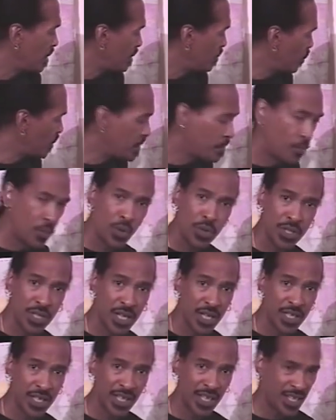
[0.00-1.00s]
When the Moors
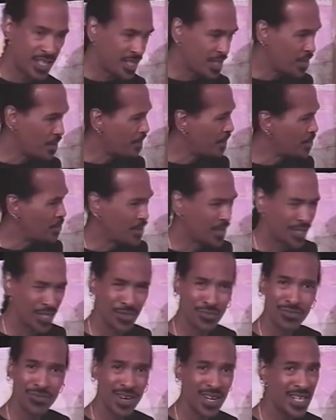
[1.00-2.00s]
got there, they said, no man, you got to
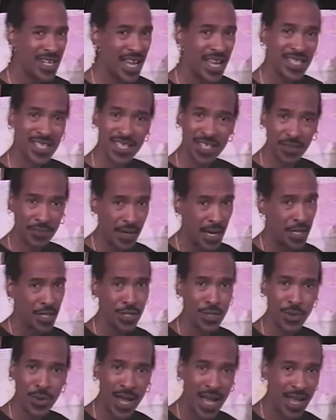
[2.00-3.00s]
run that stuff out of
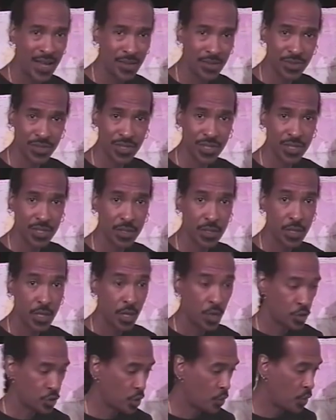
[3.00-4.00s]
your house.
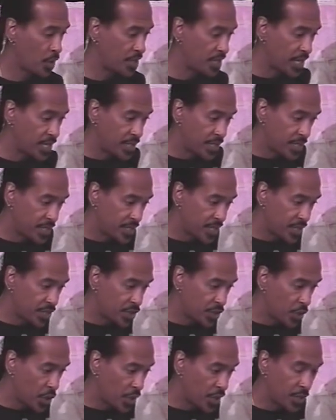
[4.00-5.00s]
So what they did is they
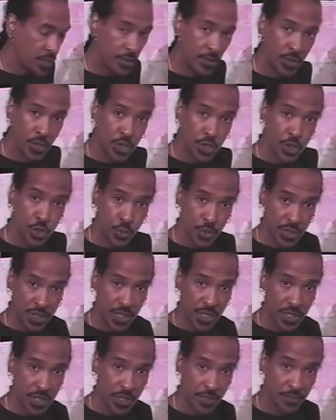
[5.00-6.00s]
started the sewer
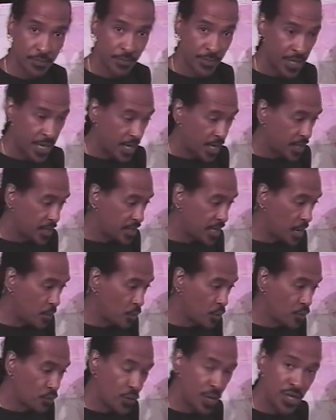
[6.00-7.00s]
system that
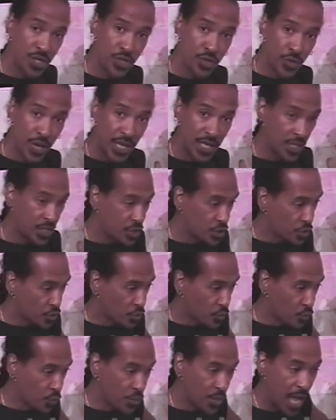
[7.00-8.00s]
would run drainage
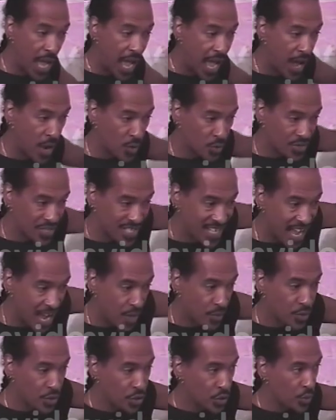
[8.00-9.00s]
through the house
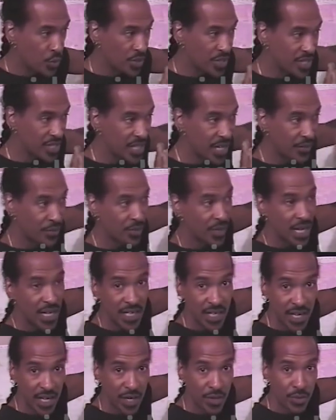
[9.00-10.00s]
down into a
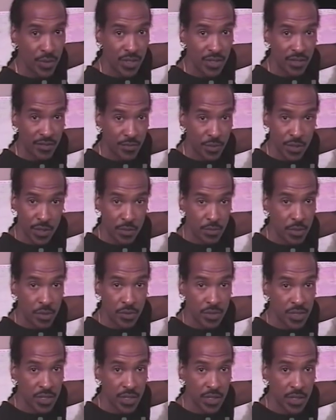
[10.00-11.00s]
segregated area of the
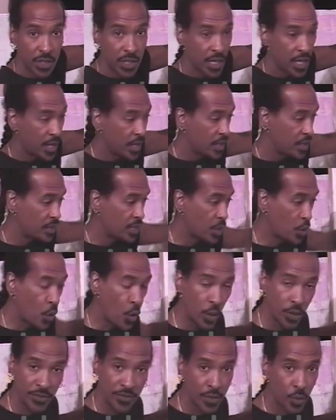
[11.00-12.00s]
community, that
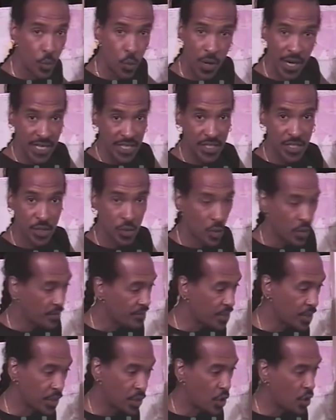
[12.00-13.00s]
all of the waste, all of
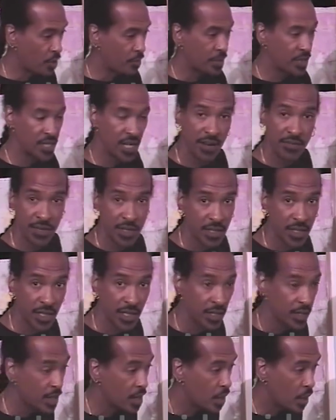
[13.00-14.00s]
the garbage,
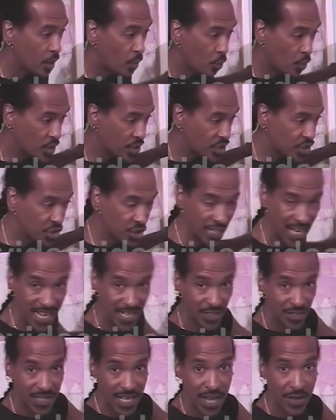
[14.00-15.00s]
everything was
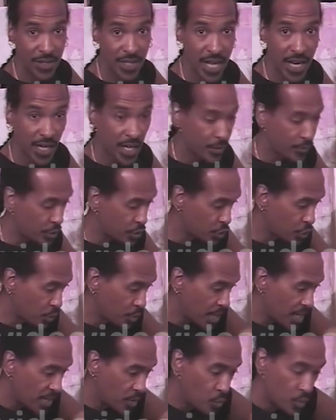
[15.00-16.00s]
channeled down in that area so
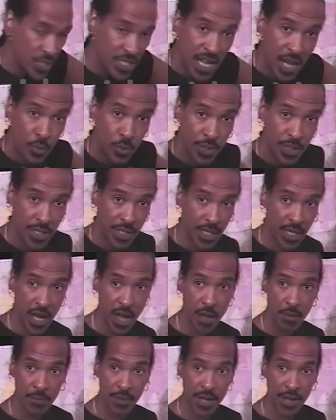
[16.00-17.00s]
that it was not within the
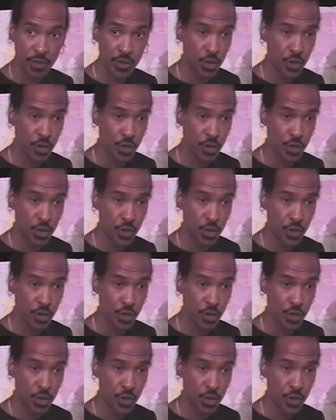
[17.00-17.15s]
compound.